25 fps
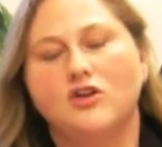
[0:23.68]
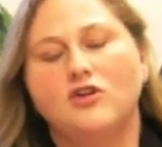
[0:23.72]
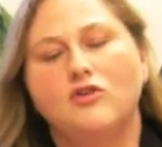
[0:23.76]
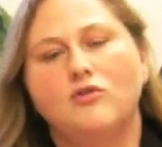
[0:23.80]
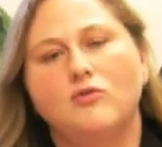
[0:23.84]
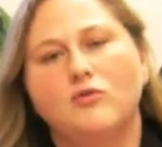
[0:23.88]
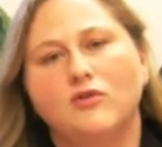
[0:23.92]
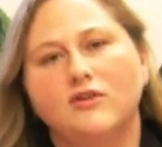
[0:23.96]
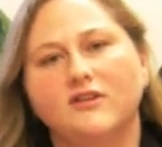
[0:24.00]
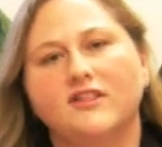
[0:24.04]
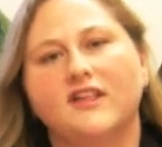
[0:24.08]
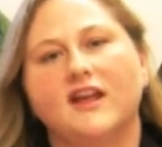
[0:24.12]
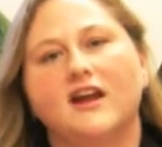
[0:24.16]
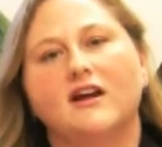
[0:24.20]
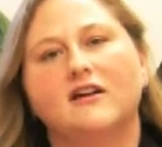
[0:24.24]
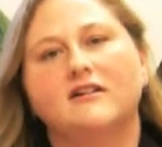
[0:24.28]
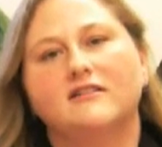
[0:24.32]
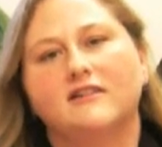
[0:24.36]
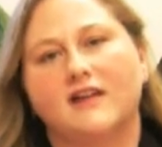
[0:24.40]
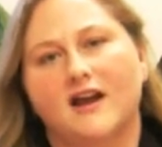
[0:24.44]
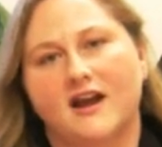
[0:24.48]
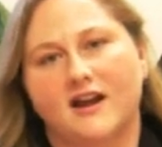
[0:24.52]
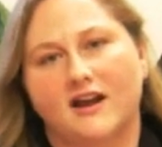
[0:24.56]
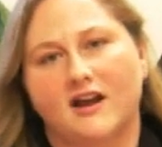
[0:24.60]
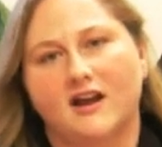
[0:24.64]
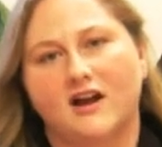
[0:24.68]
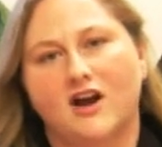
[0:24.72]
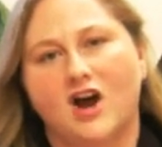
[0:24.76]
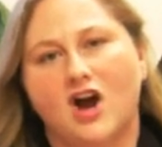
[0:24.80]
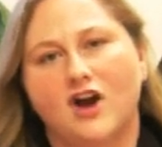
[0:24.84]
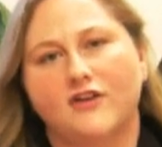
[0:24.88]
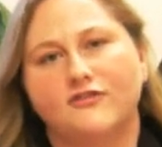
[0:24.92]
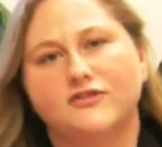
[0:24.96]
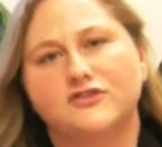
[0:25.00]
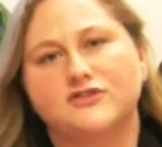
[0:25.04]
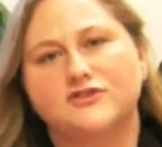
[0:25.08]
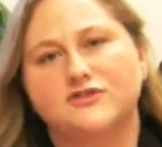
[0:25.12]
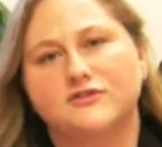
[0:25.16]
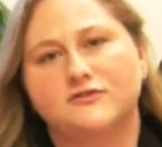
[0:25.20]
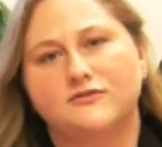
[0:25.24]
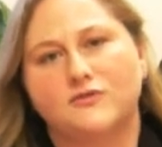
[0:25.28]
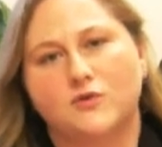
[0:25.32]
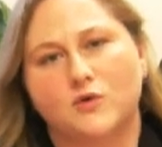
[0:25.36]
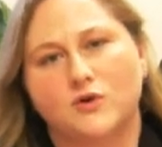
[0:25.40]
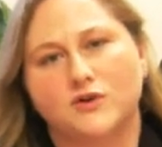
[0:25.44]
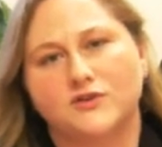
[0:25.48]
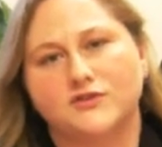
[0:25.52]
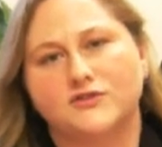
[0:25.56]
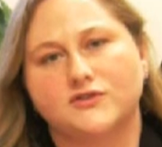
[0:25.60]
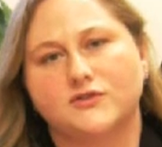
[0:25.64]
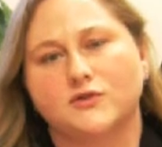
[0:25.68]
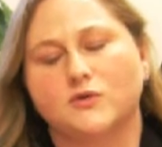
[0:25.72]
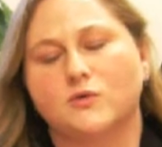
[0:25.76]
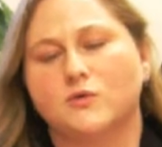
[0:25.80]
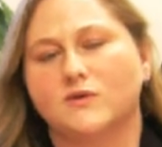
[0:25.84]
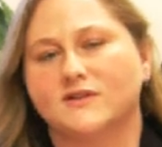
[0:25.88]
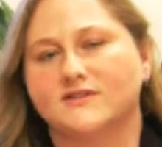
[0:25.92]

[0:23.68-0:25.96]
North Carolina offers divorce through